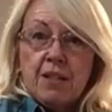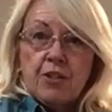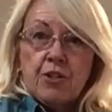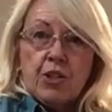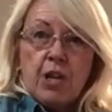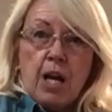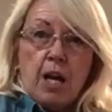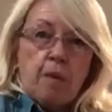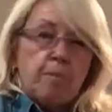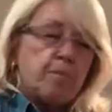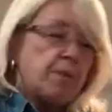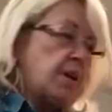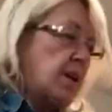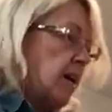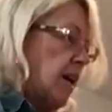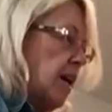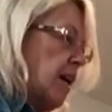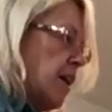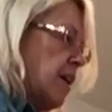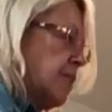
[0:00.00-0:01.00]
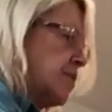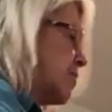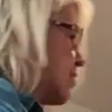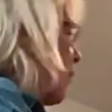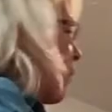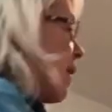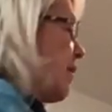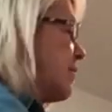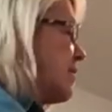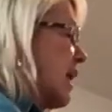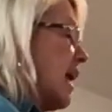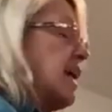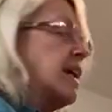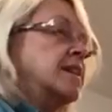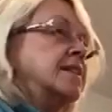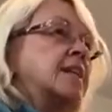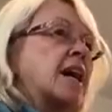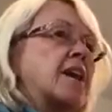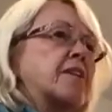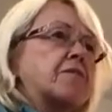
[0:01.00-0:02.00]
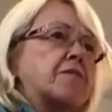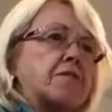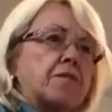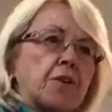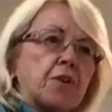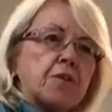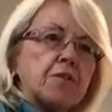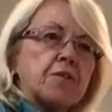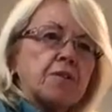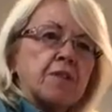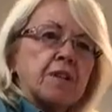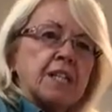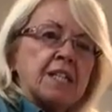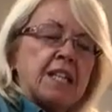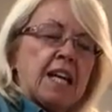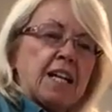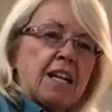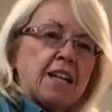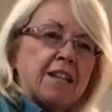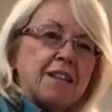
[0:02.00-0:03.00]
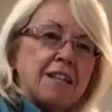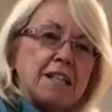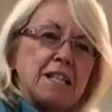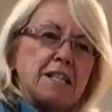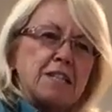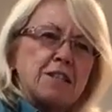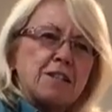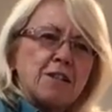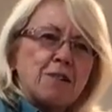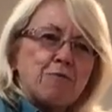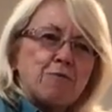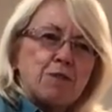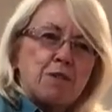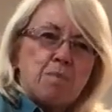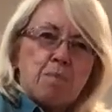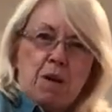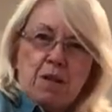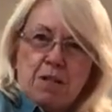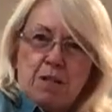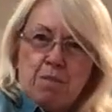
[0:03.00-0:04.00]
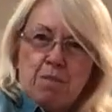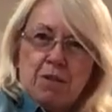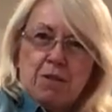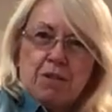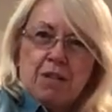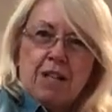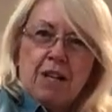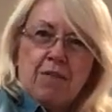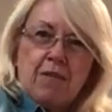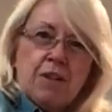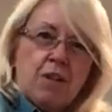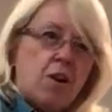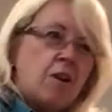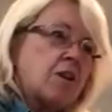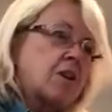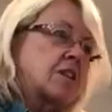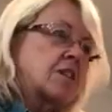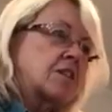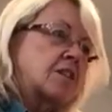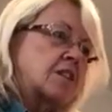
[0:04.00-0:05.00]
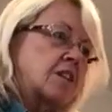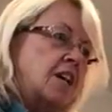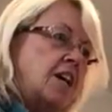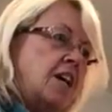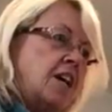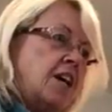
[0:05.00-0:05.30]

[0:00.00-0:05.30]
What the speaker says: the shape. So I've taken that further in that I think it's a responsibility of an artist